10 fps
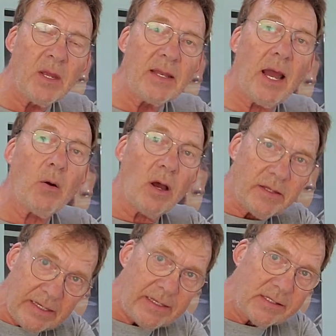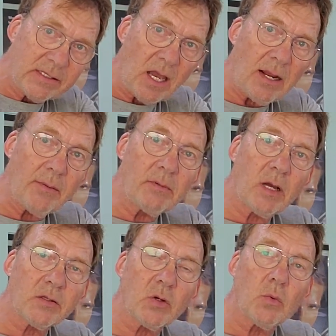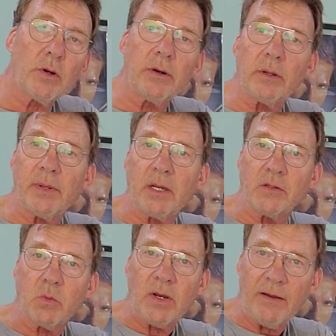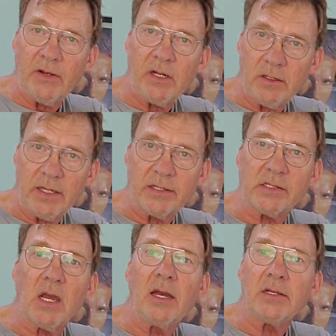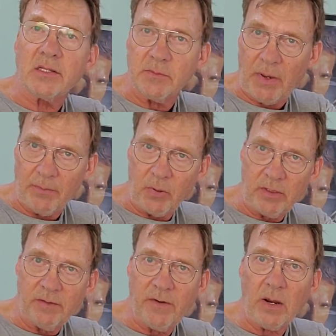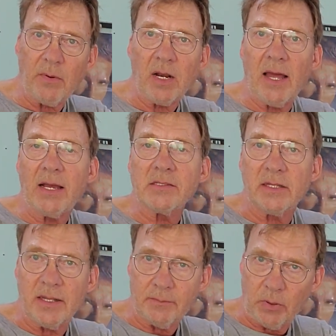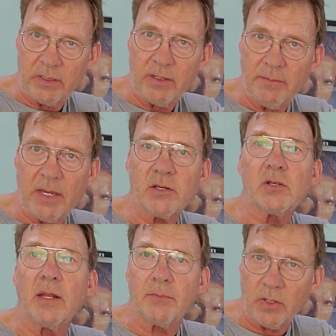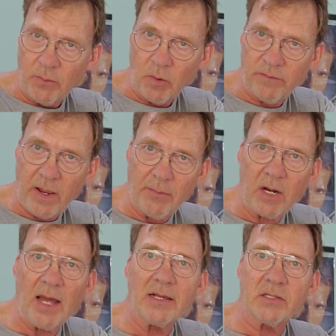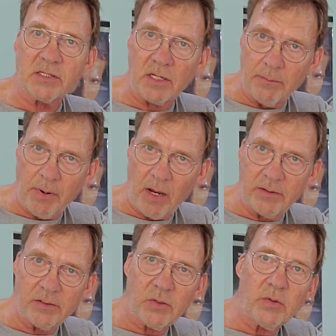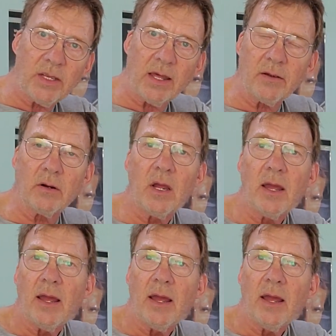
Now on the inside, I'm not so worried, because what I did on the inside is by putting the fiberglass and then putting the mesh and then putting more fiberglass, it's going to bond the two together.